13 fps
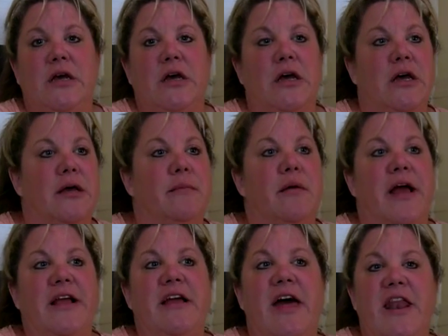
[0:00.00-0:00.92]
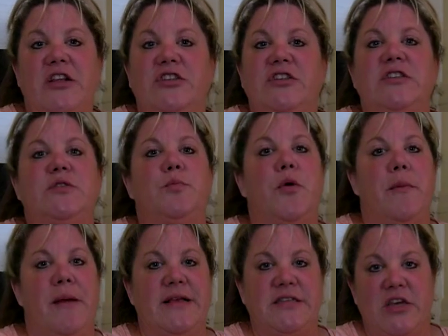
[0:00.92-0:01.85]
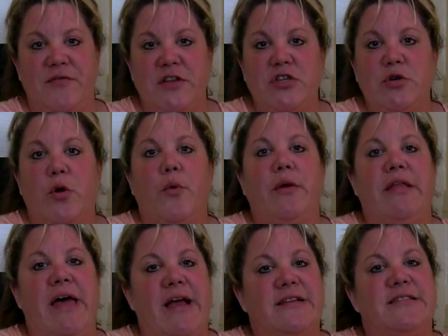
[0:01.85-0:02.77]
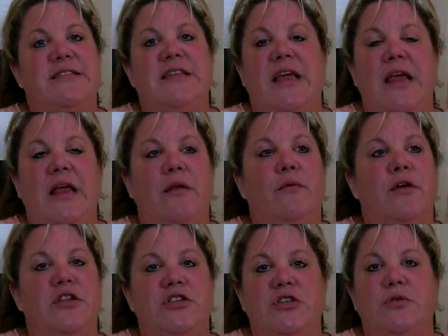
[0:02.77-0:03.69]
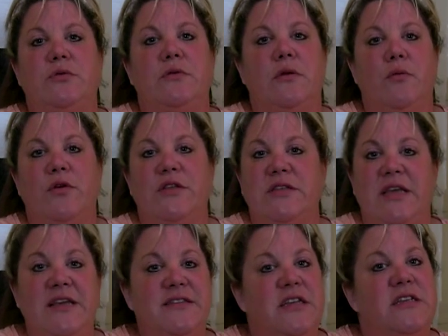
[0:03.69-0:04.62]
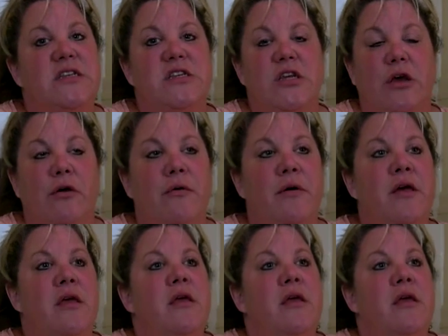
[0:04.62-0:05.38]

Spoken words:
I kind of just put myself into a relaxed state, which was easy to do.